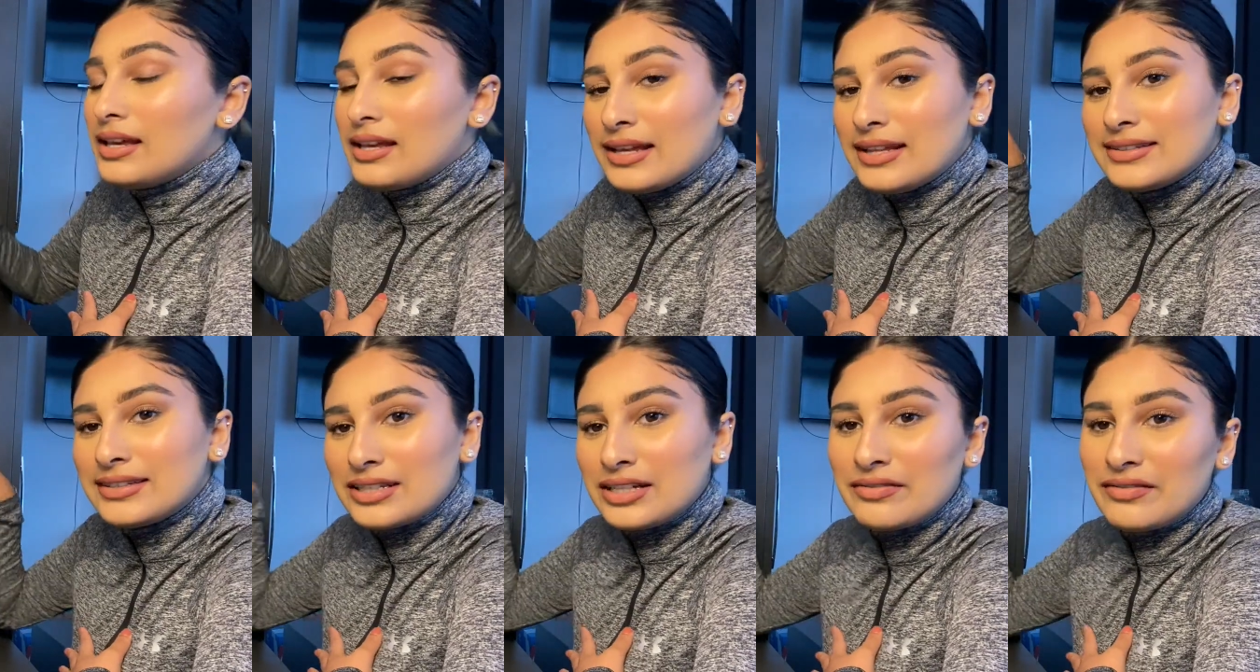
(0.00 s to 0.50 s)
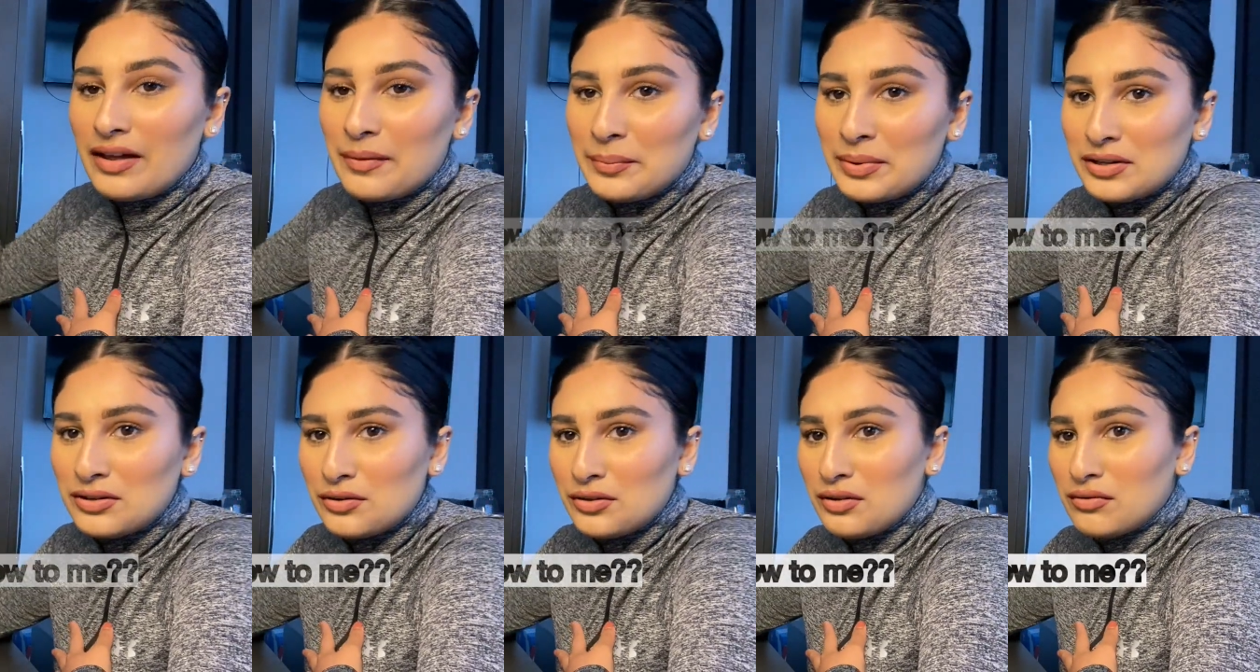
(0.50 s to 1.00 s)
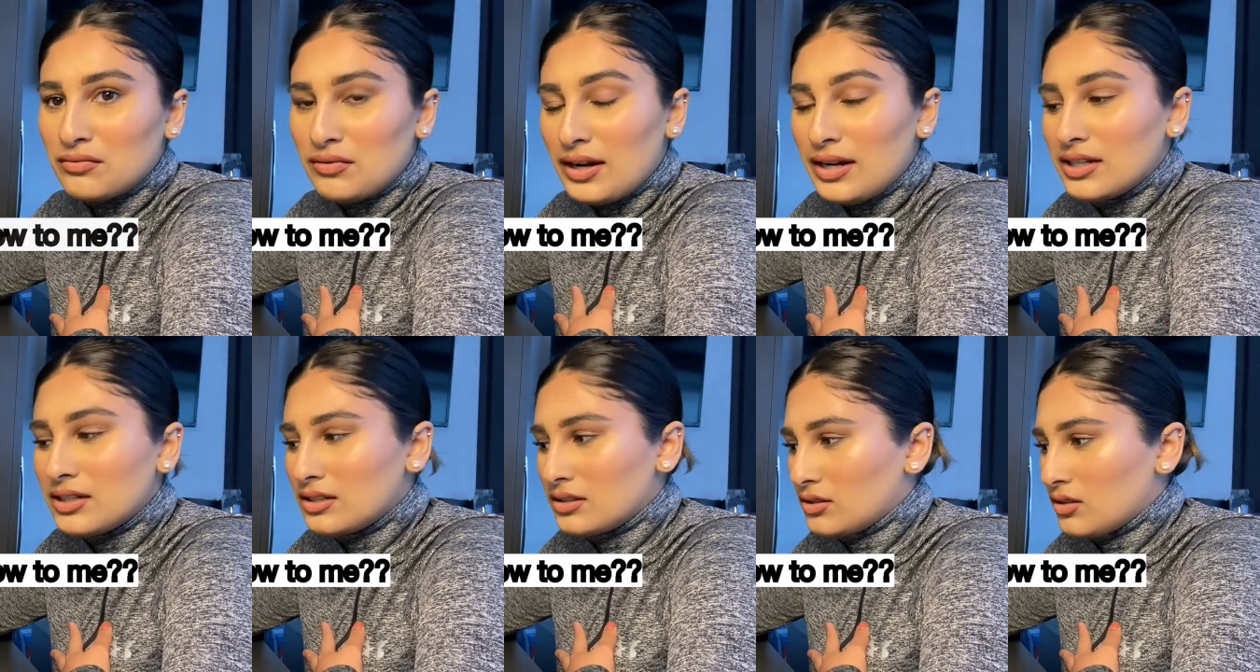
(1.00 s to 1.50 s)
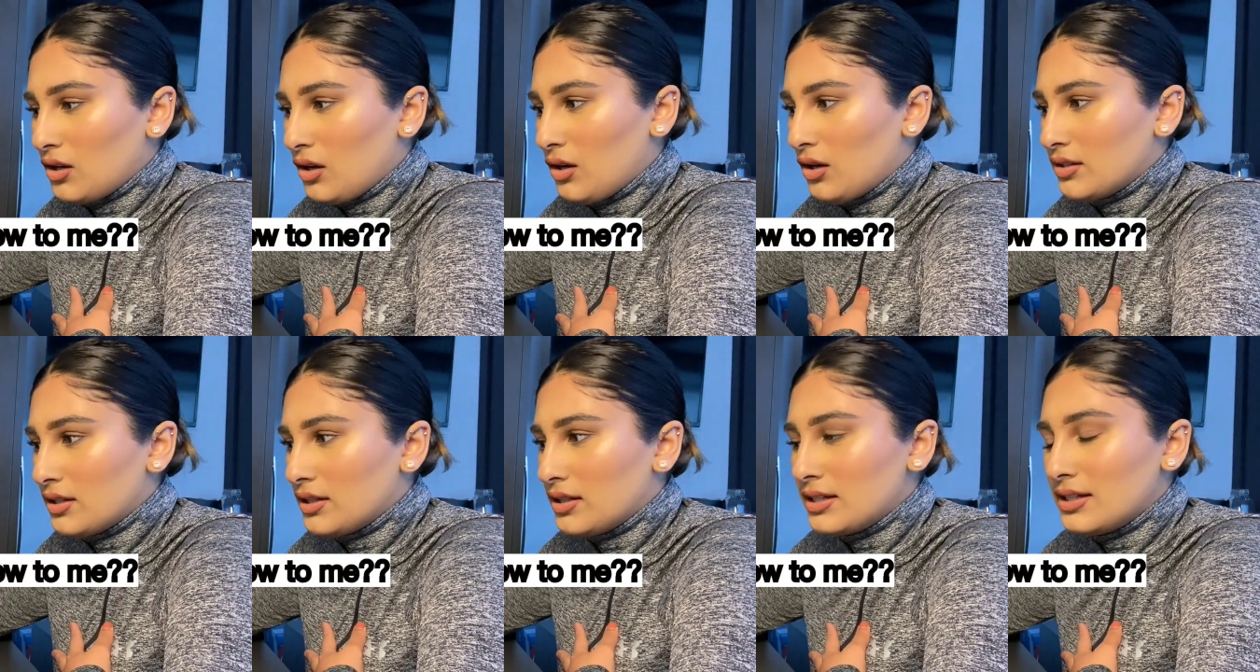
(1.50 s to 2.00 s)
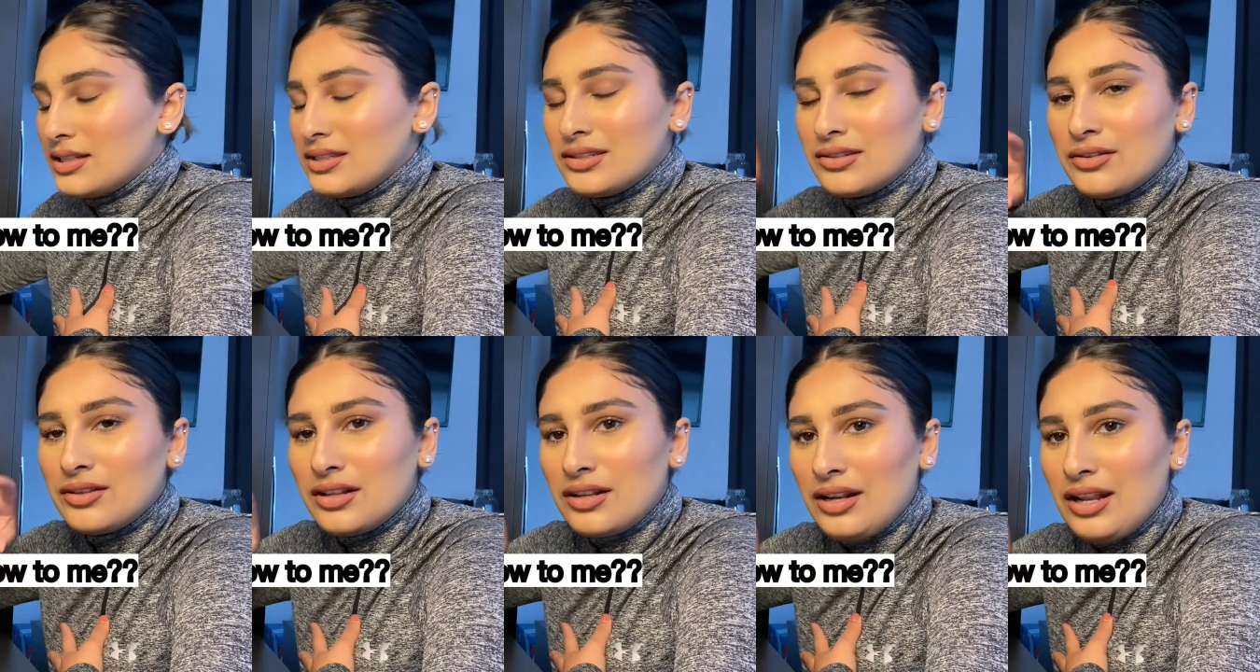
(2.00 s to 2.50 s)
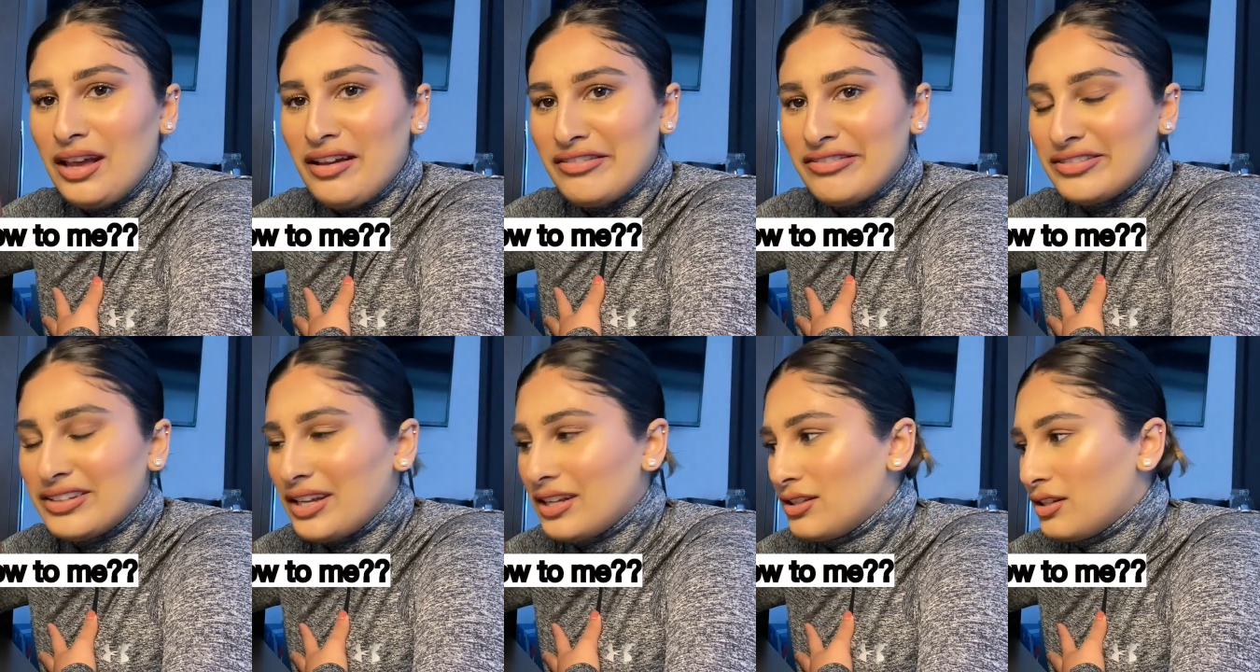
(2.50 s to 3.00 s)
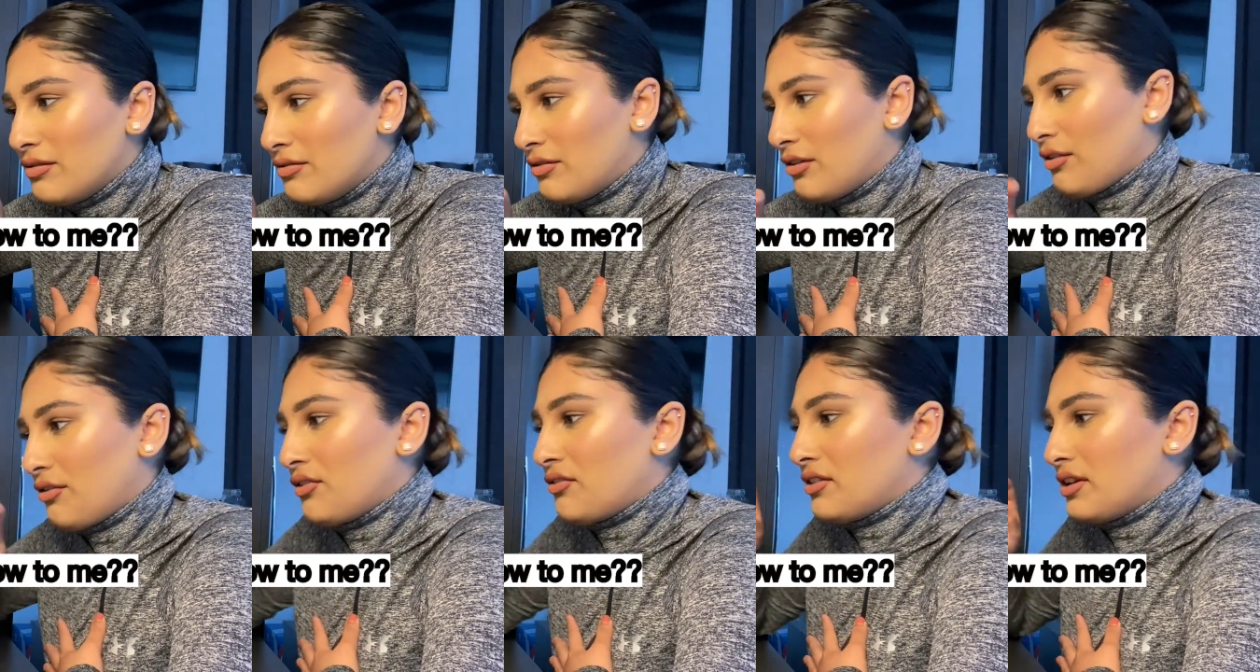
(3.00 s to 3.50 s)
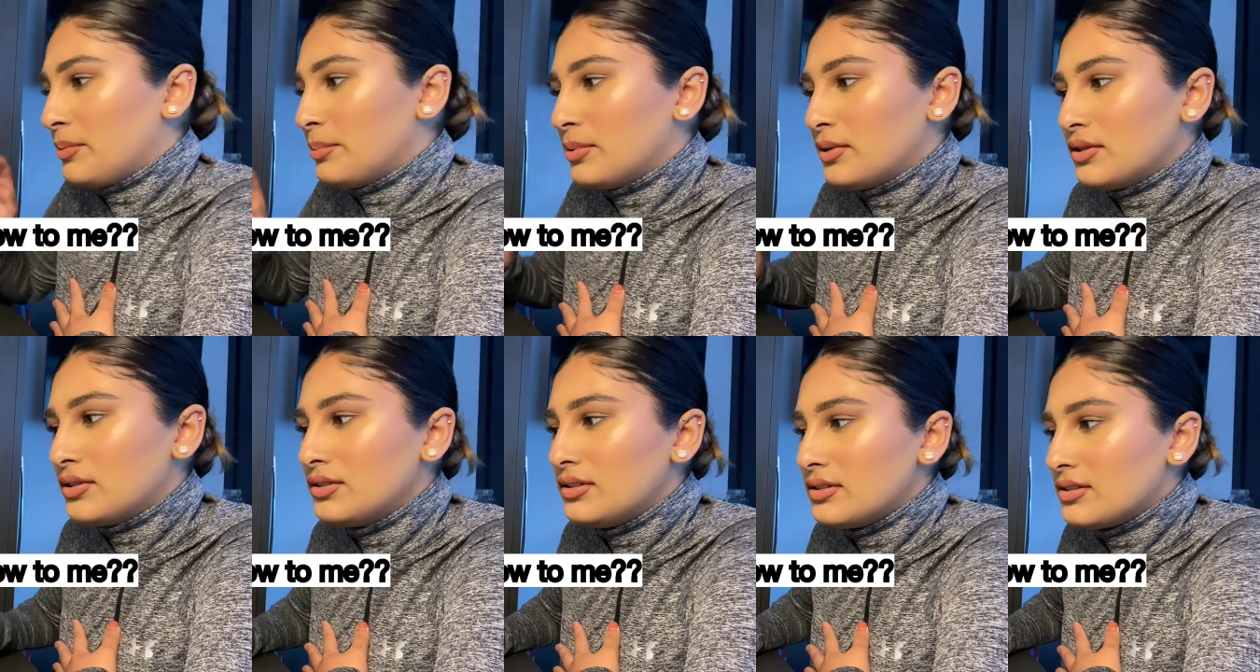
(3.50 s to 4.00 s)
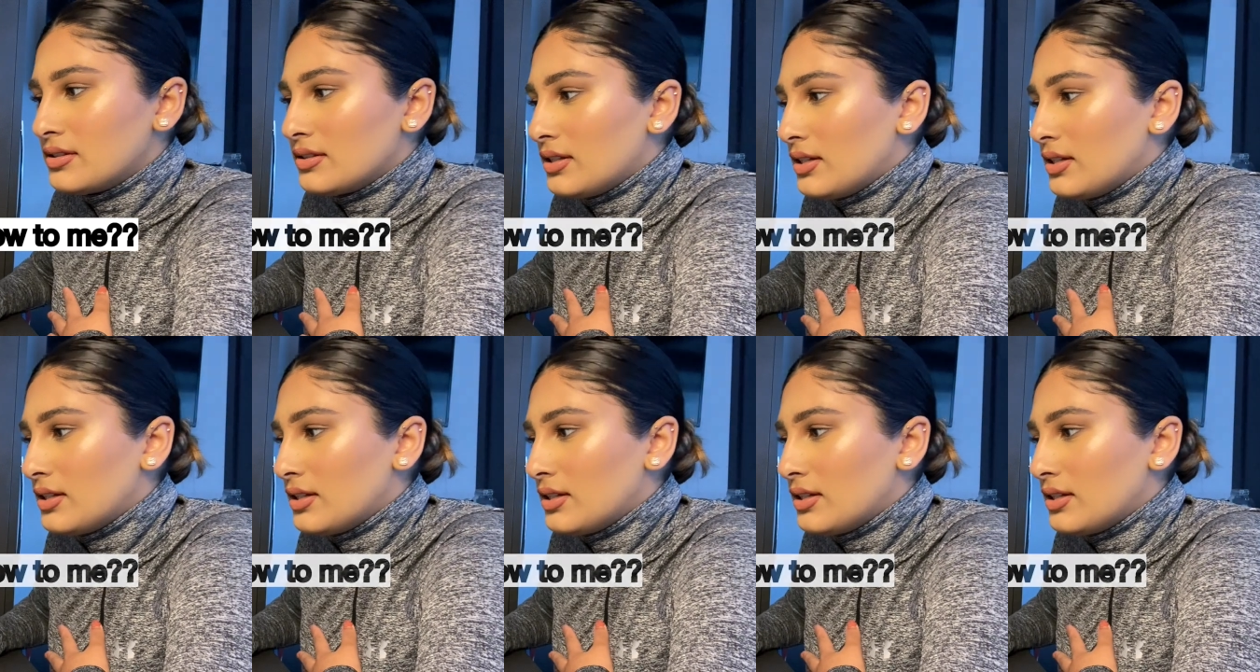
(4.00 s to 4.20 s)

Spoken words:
Instead of that being on the right corner, it's on the left, and you've got 3 buttons.